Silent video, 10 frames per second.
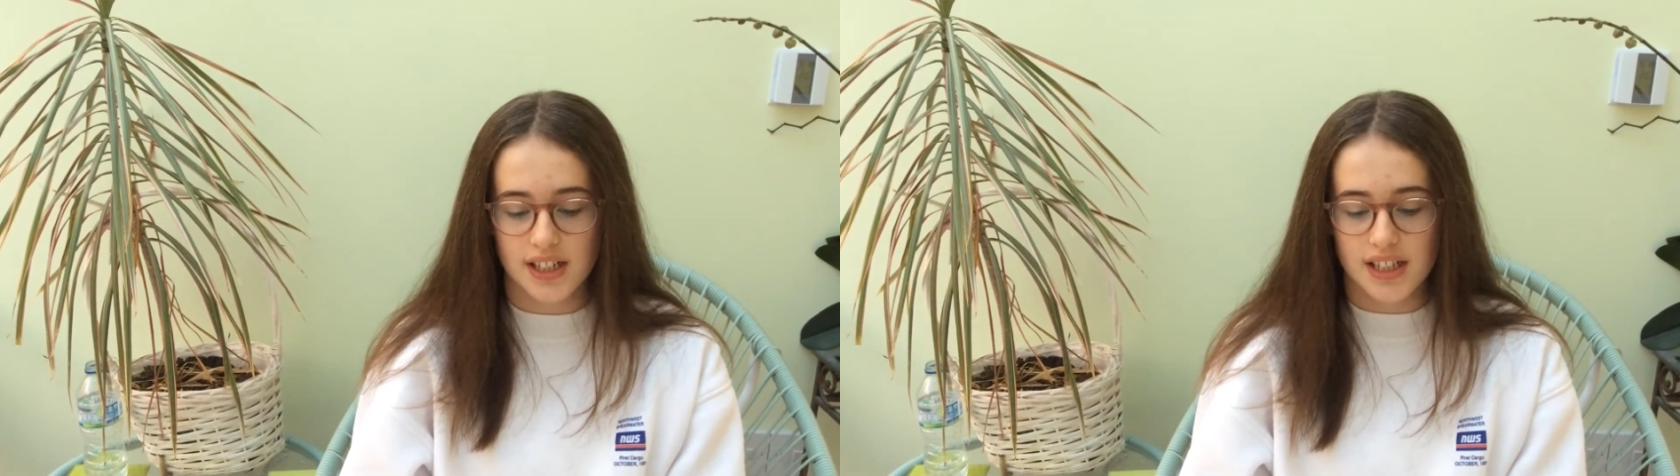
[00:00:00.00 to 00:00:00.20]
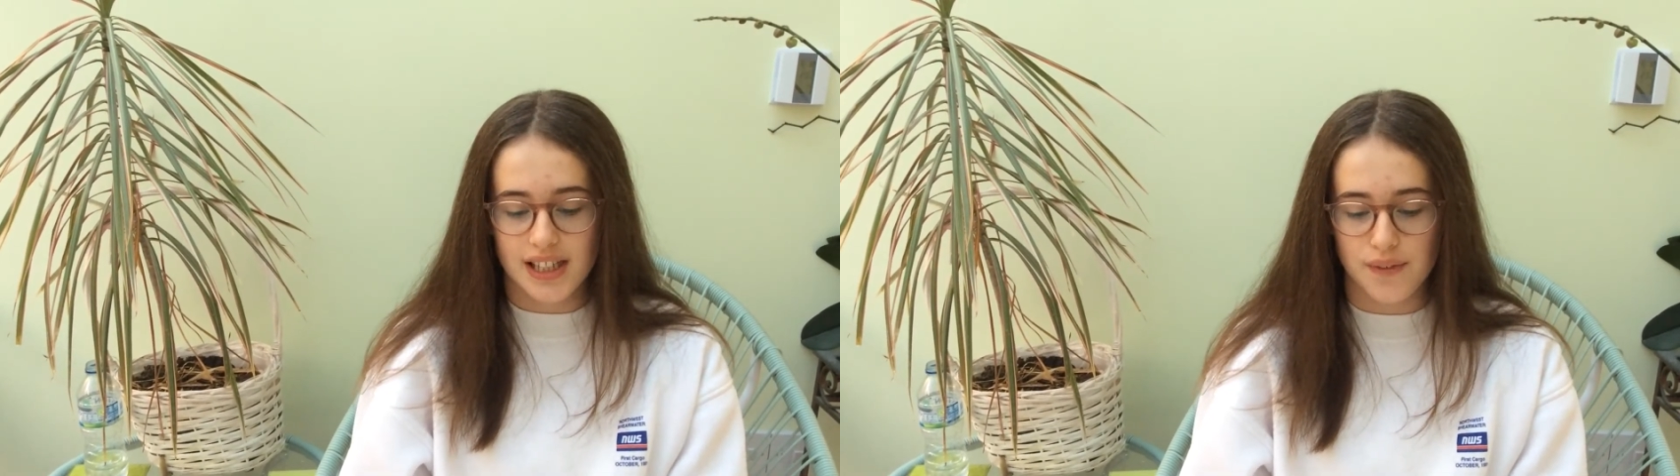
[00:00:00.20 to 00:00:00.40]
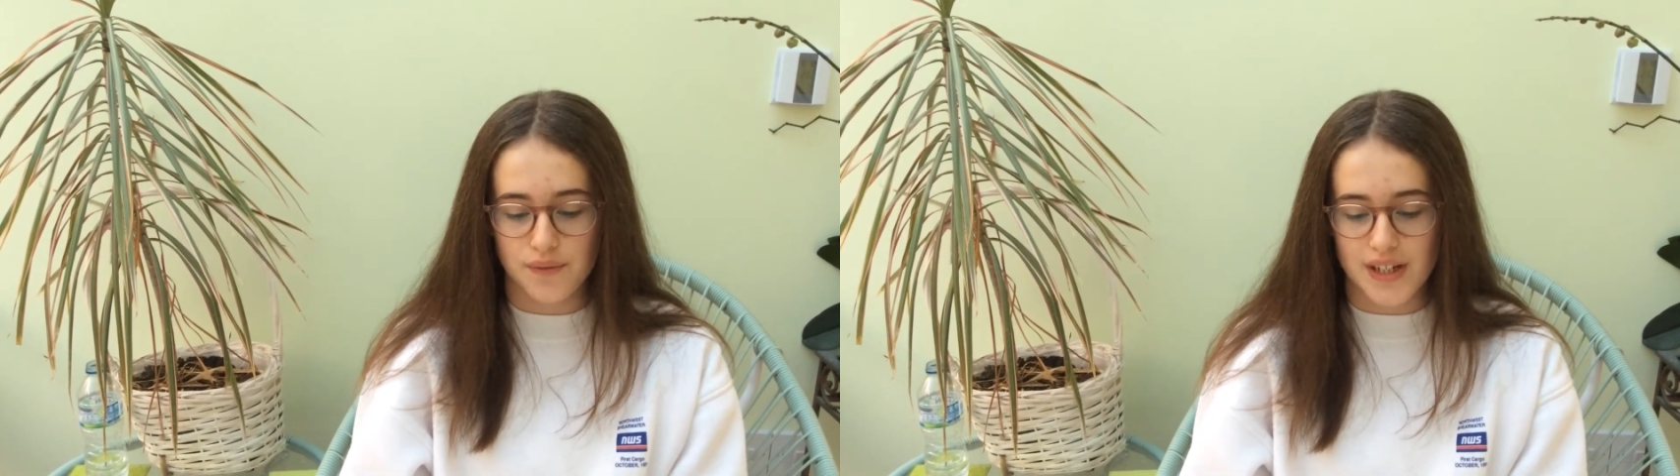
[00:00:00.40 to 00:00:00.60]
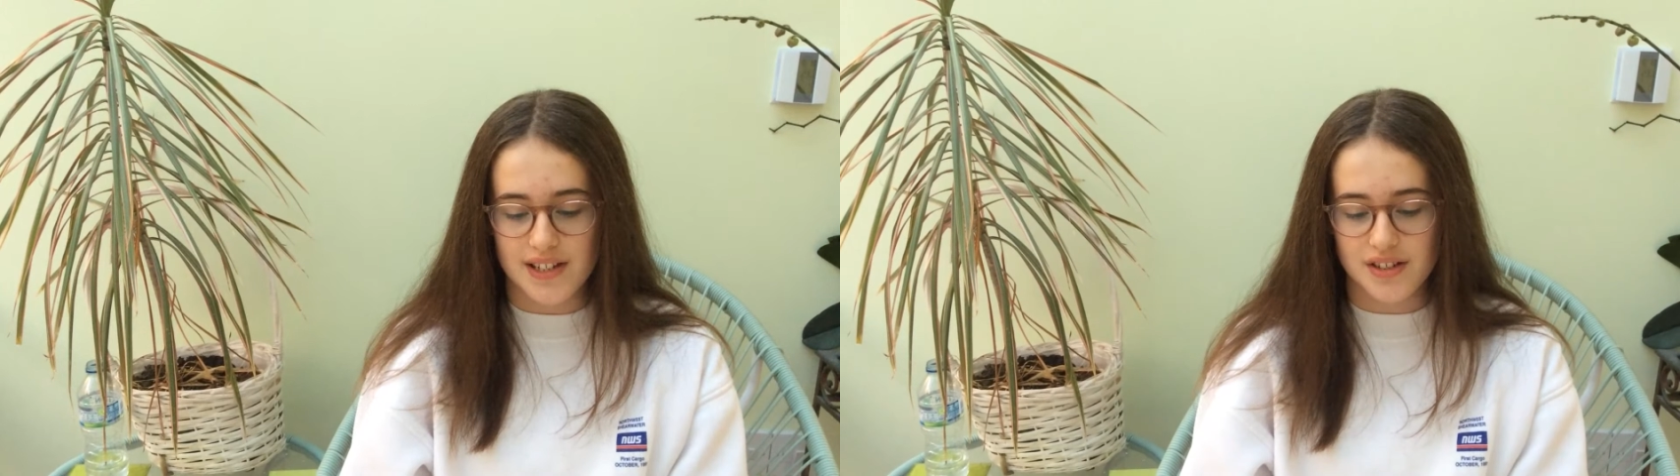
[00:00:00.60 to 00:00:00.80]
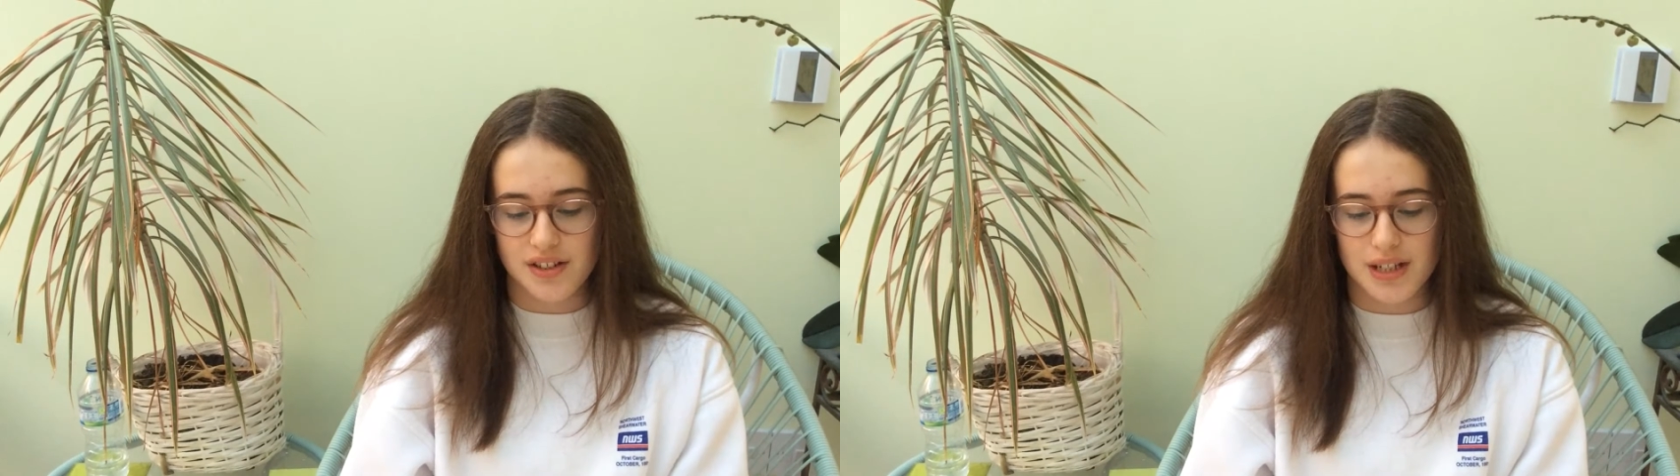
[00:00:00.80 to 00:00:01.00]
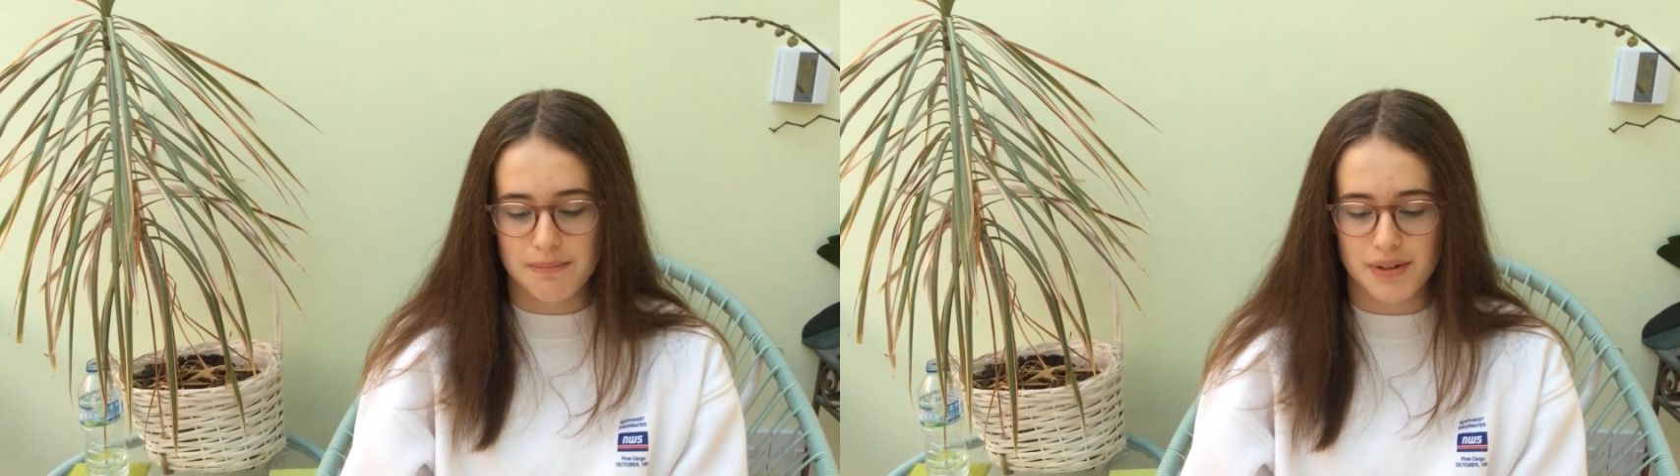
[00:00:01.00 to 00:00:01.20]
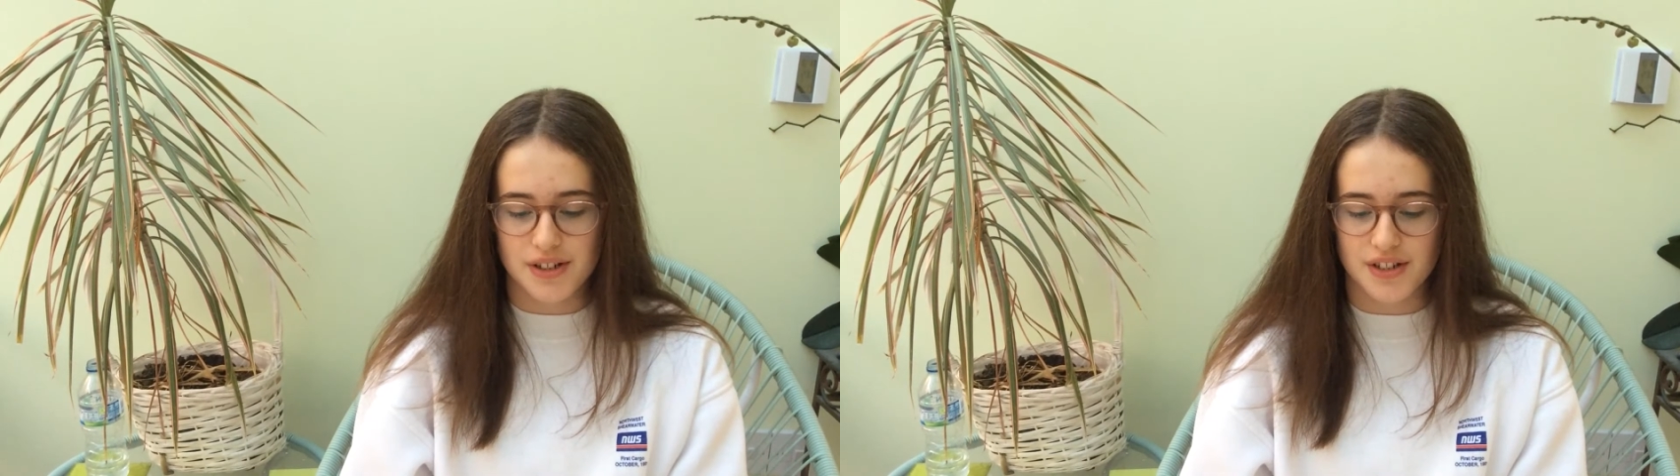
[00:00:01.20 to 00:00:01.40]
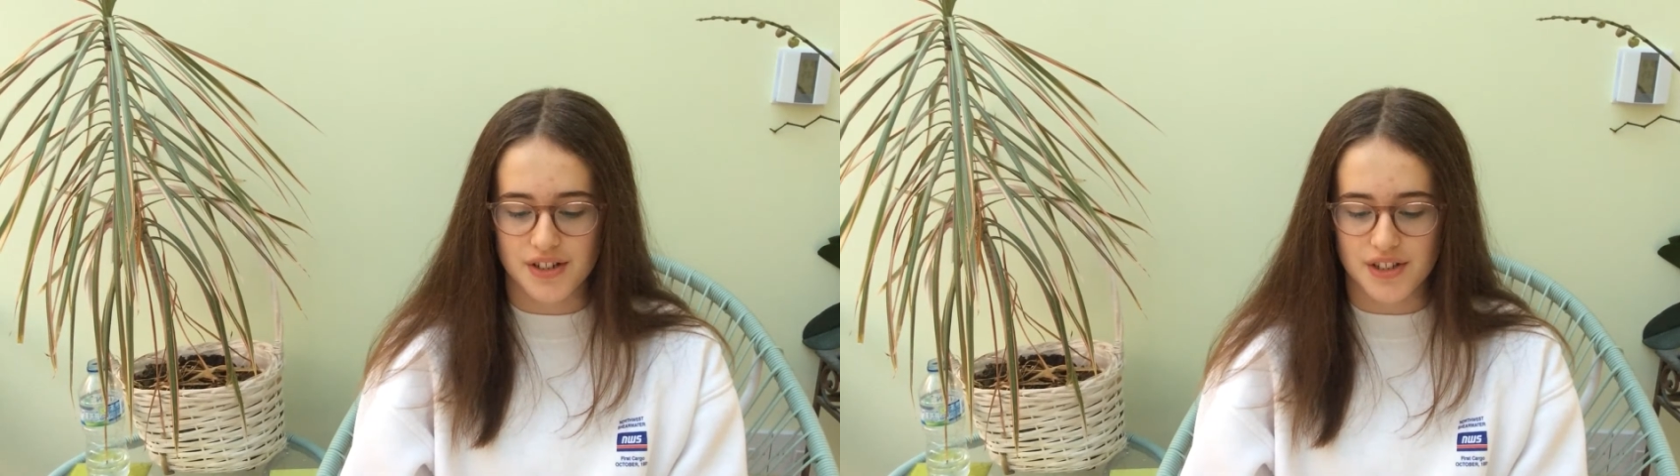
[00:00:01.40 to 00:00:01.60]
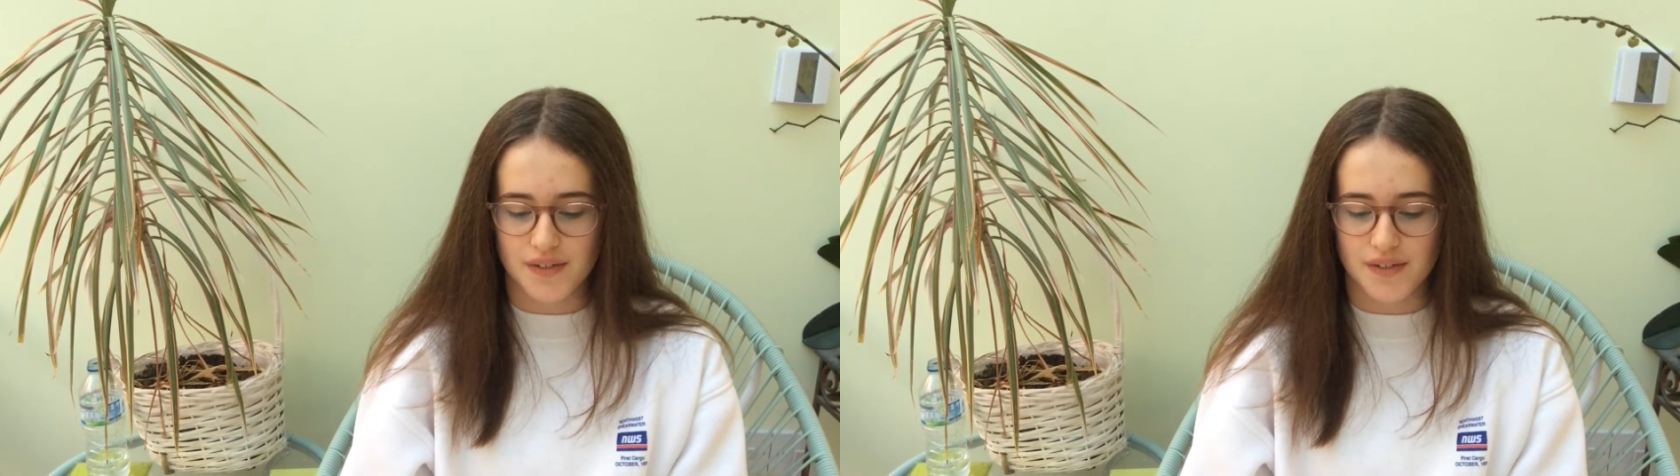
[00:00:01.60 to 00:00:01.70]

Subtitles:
They feast on the abundance